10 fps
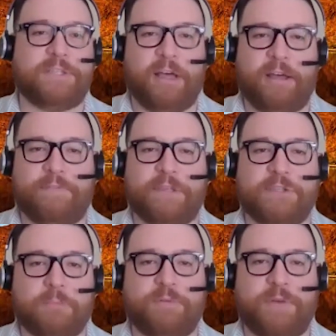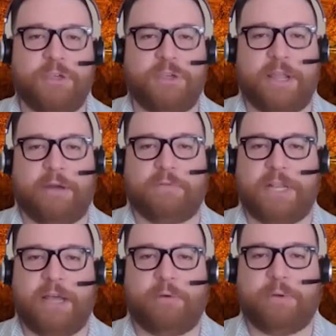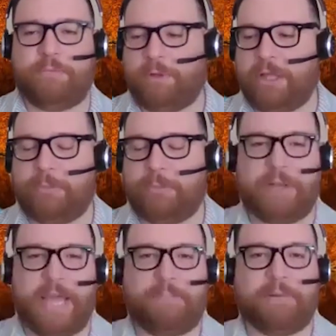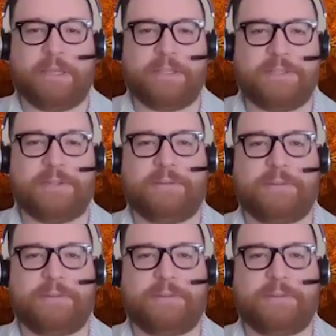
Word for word: of these observation hours and how it will help an applicant.